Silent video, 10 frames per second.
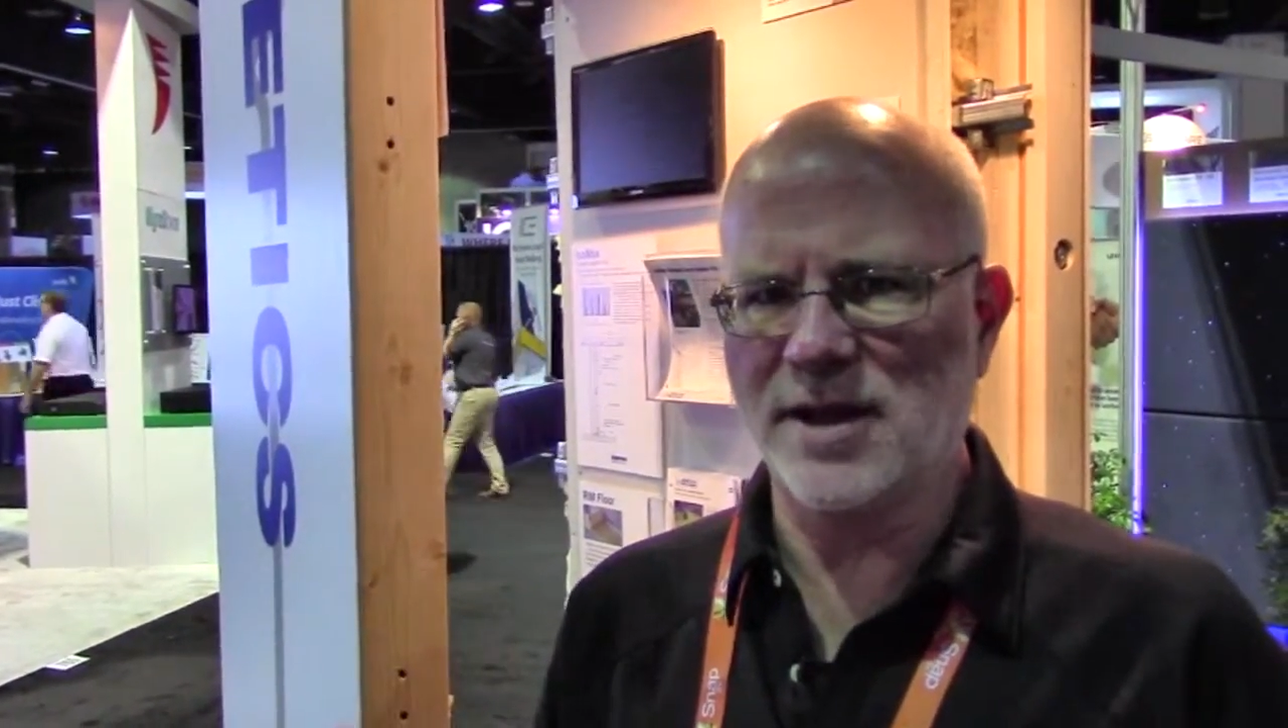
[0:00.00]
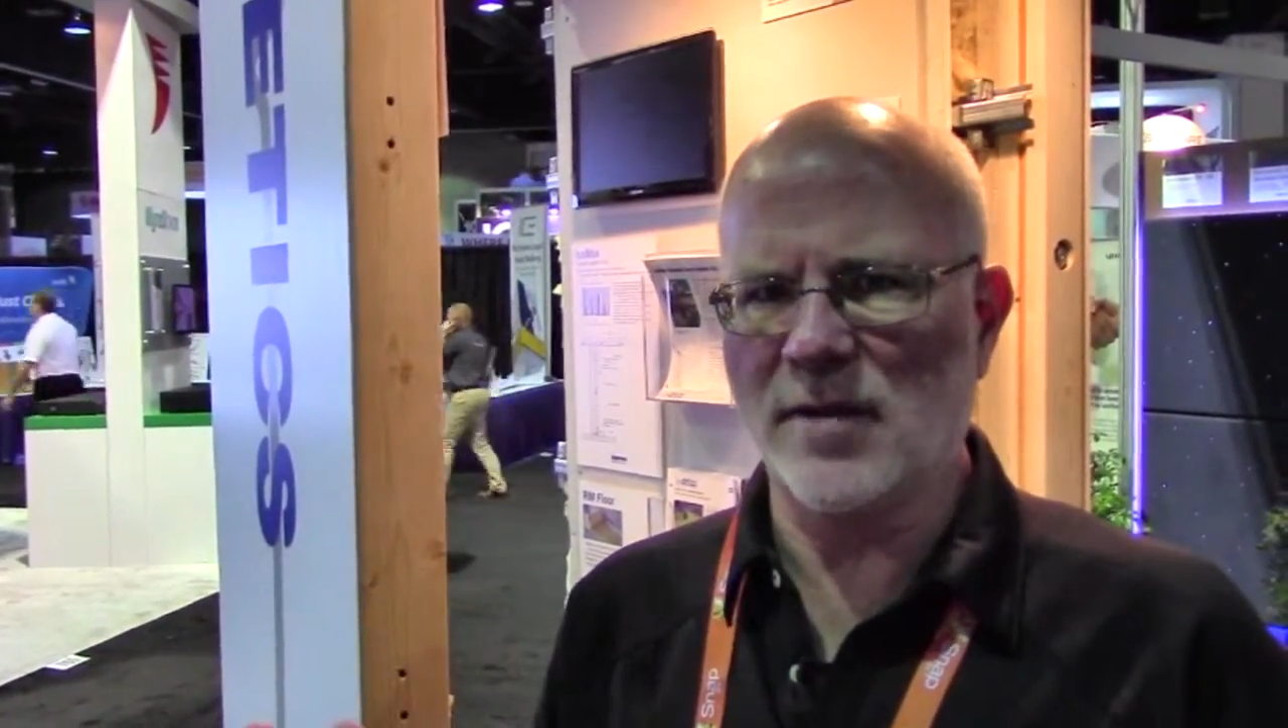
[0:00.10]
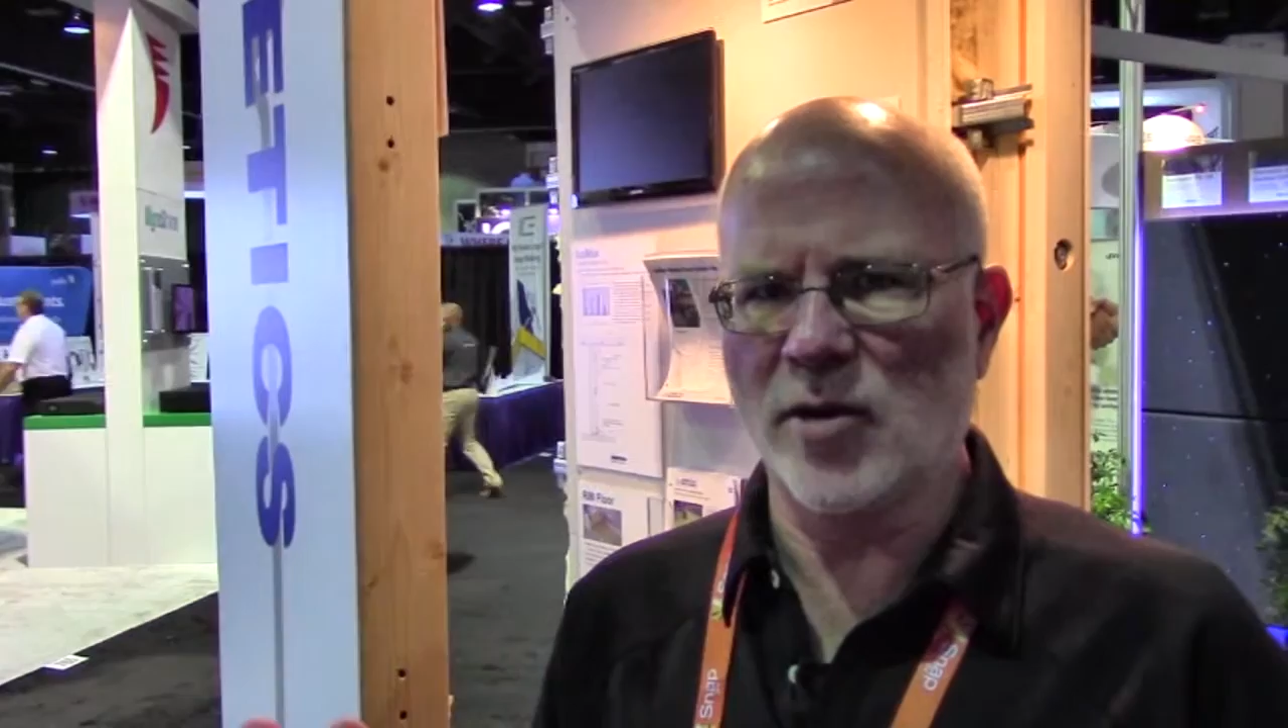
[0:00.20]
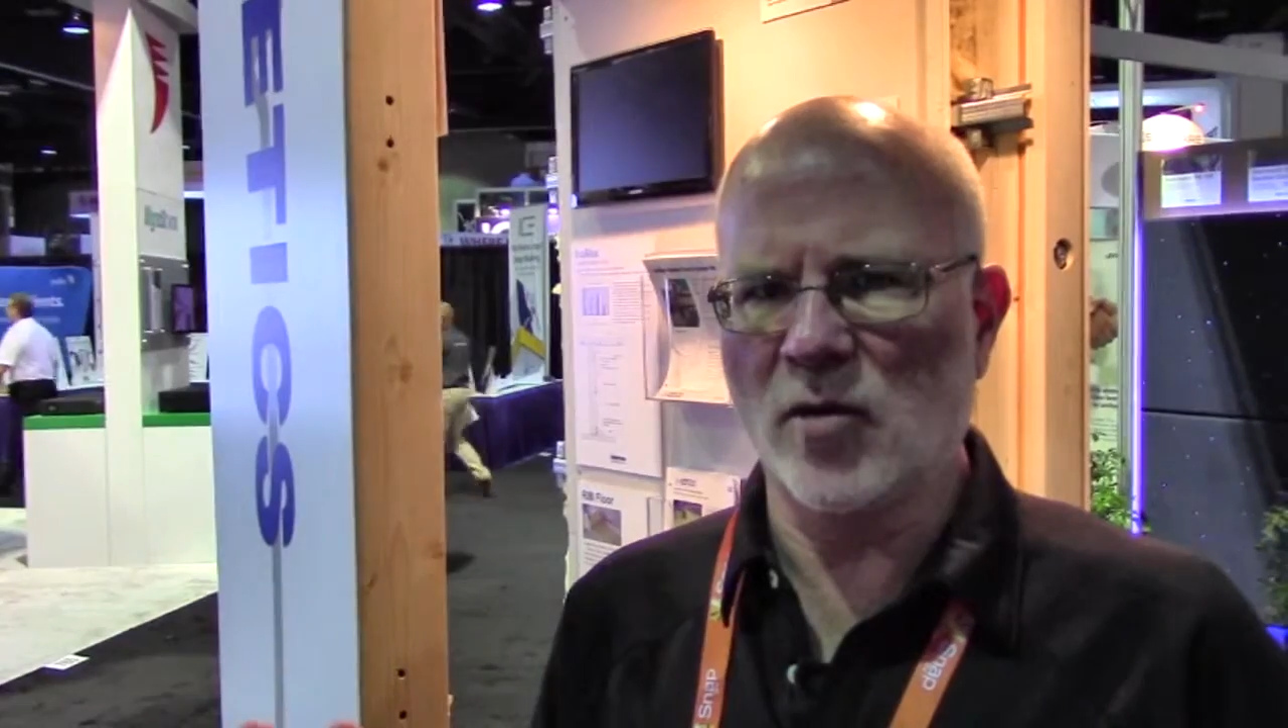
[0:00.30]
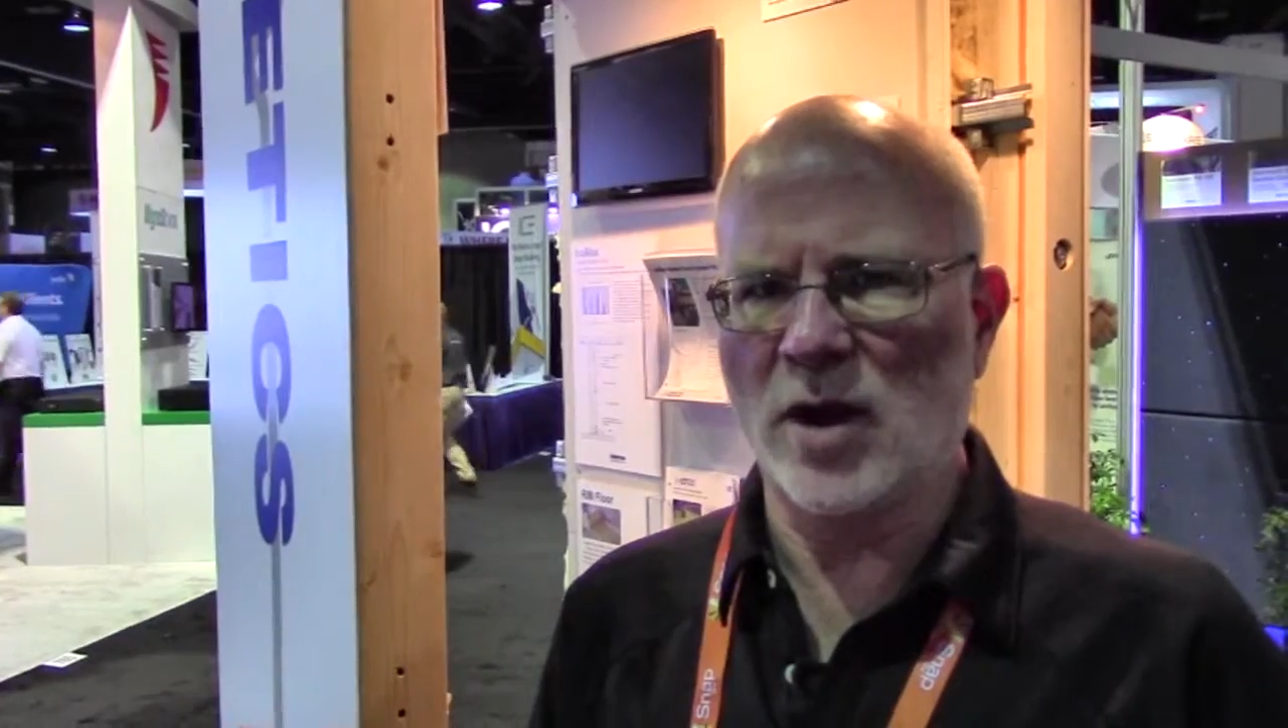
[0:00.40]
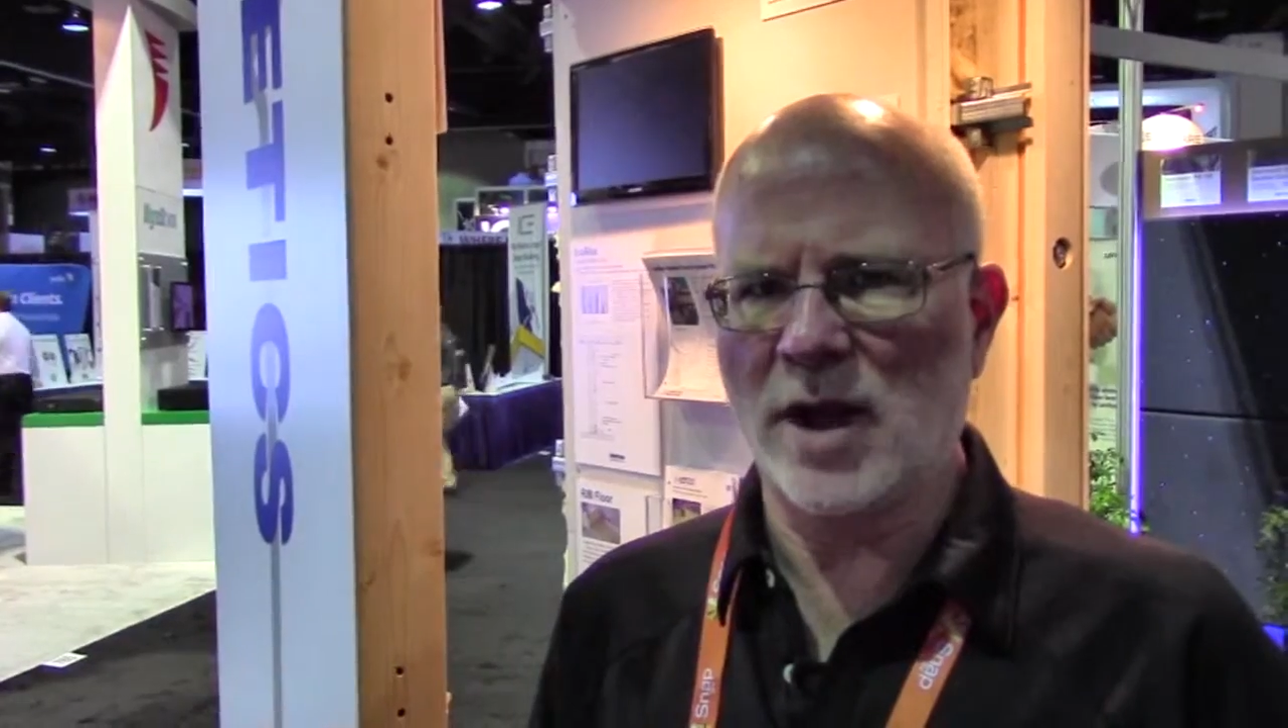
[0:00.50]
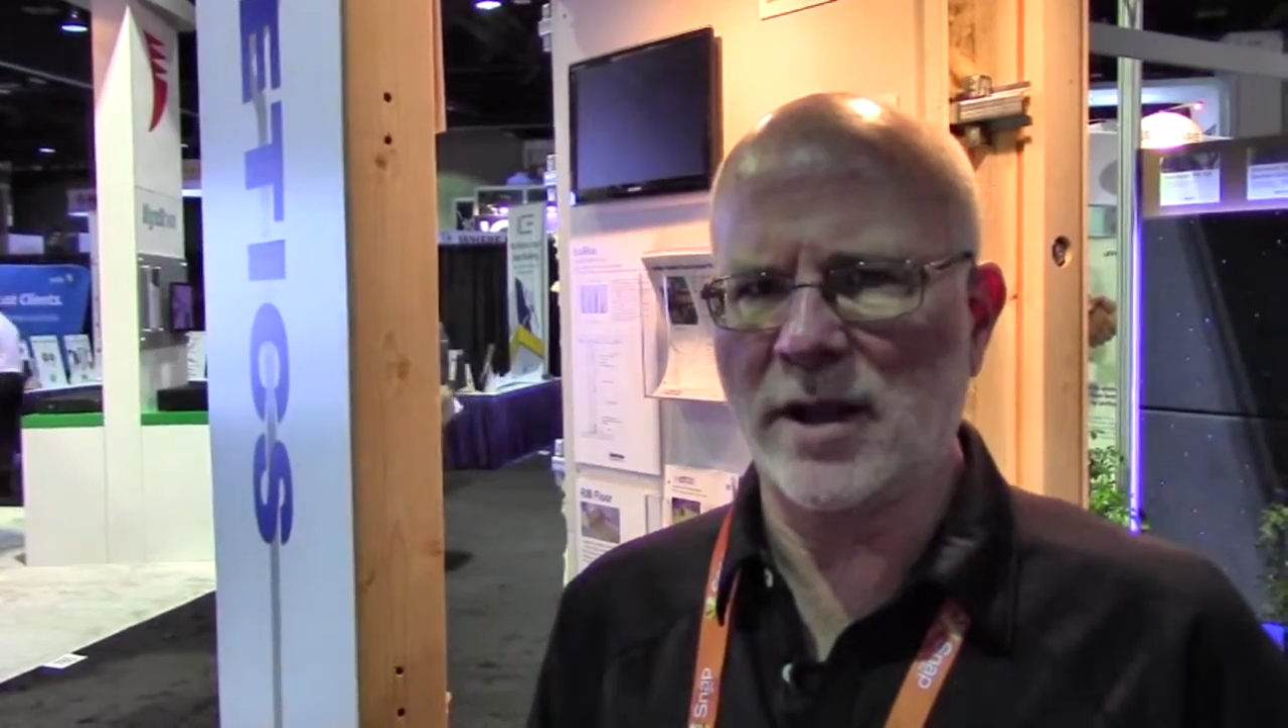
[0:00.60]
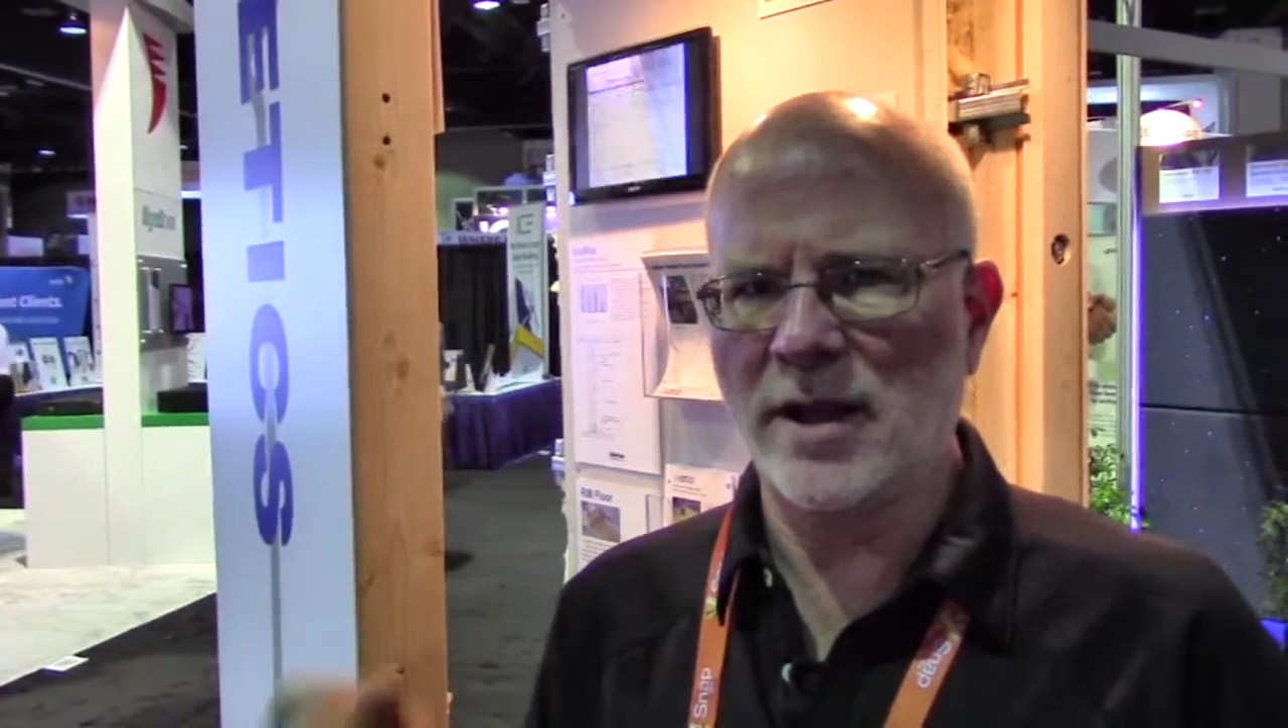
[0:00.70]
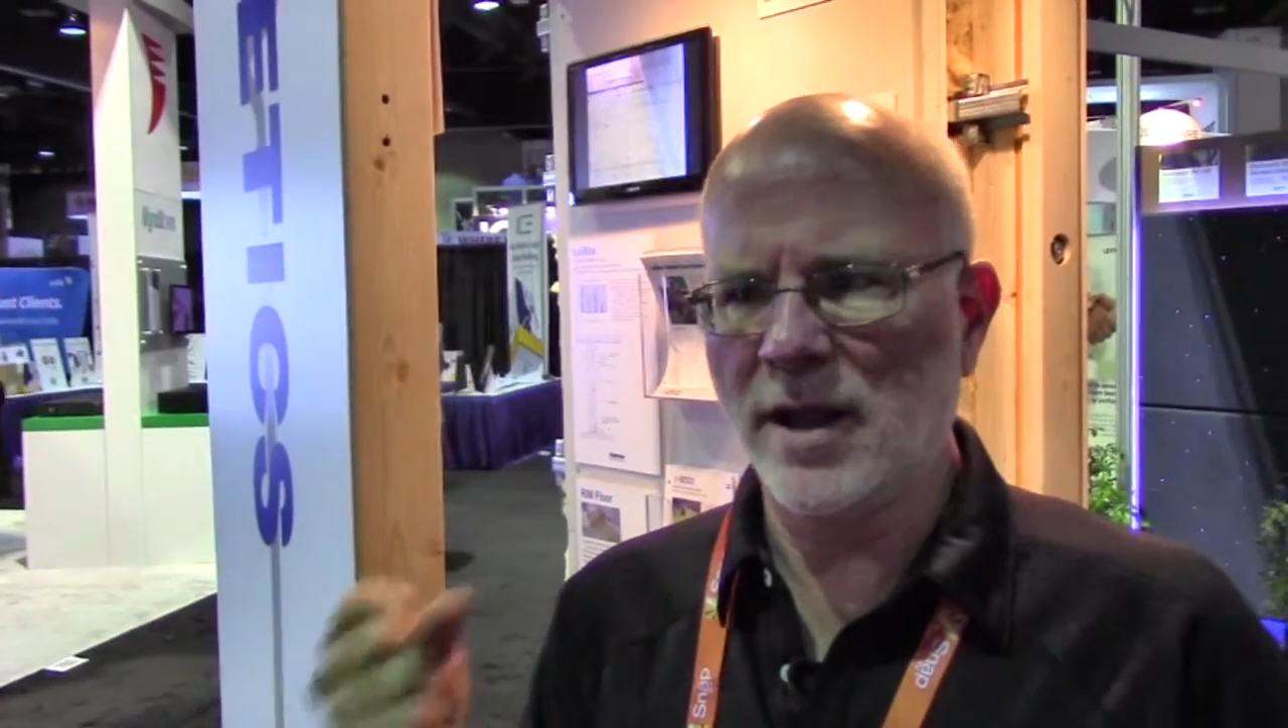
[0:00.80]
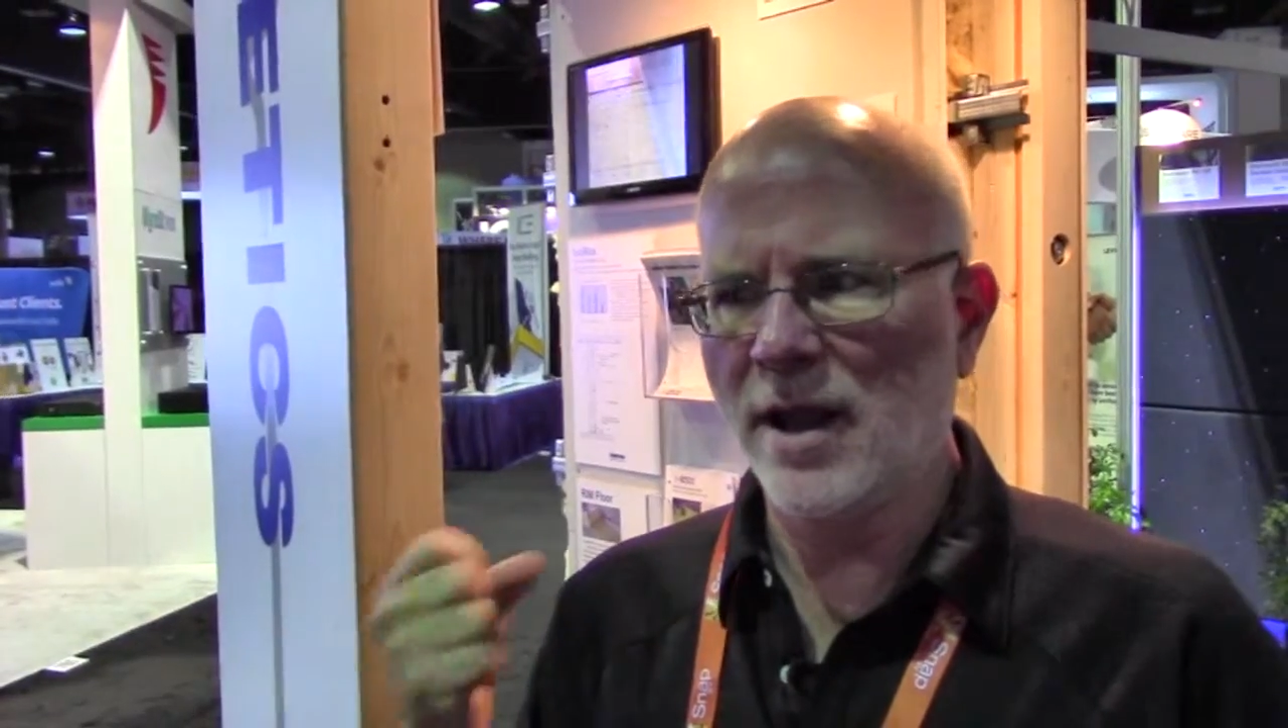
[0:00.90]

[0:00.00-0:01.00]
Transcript: Number one,